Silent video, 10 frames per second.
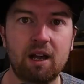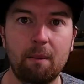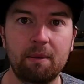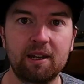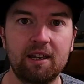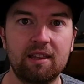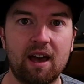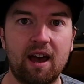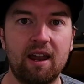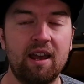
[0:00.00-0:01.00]
company
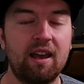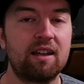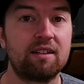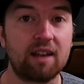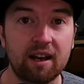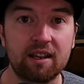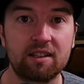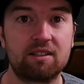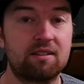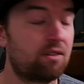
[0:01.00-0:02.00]
that
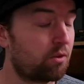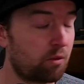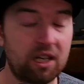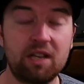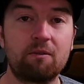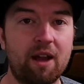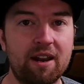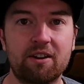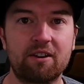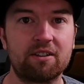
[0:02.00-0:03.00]
does 3D
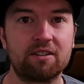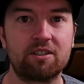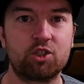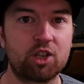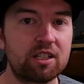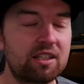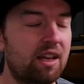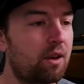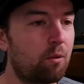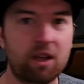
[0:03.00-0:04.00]
renders just
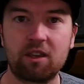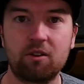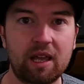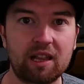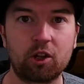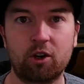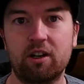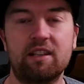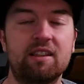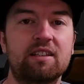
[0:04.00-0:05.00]
like what you can learn
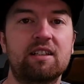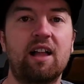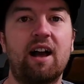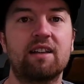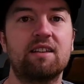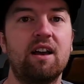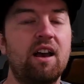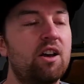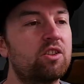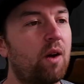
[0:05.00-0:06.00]
in this class.
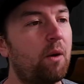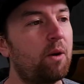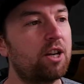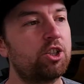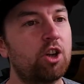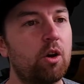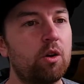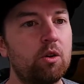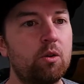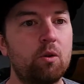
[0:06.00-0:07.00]
So I wanna show
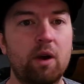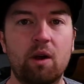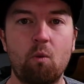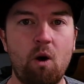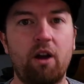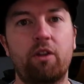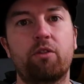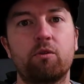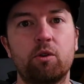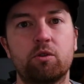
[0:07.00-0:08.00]
you and walk
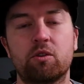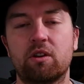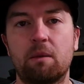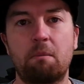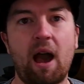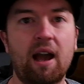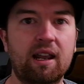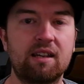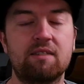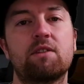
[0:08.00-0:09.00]
through sort of the back
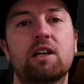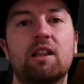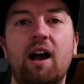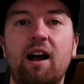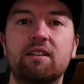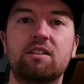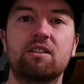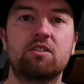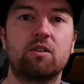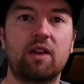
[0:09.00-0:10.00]
end of the class
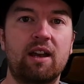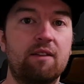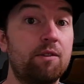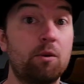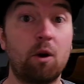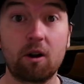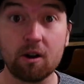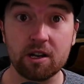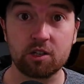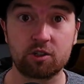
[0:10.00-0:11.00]
so that if you are
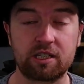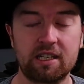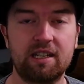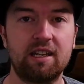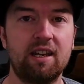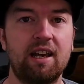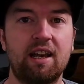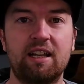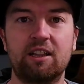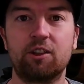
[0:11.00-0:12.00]
interested
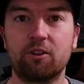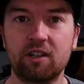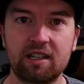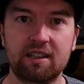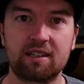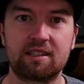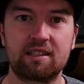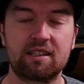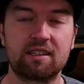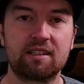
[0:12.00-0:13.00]
in learning
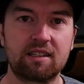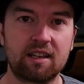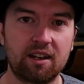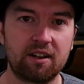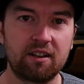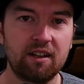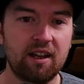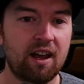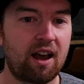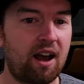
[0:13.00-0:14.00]
this skill,
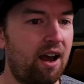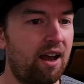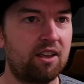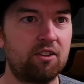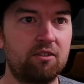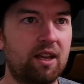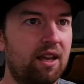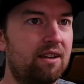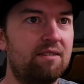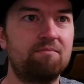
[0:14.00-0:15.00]
uh, you
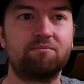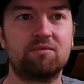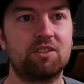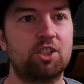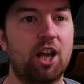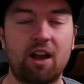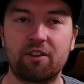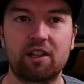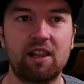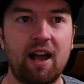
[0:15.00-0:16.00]
can check
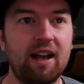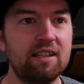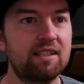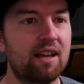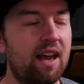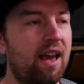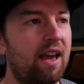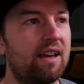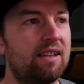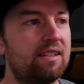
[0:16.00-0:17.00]
out the class
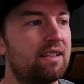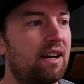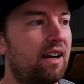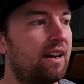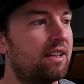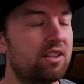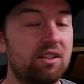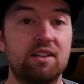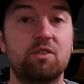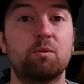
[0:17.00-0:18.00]
and uh, it's, a,
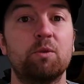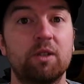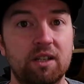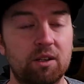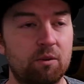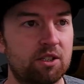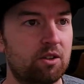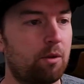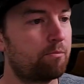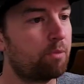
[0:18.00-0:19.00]
it's a really good one. So I'm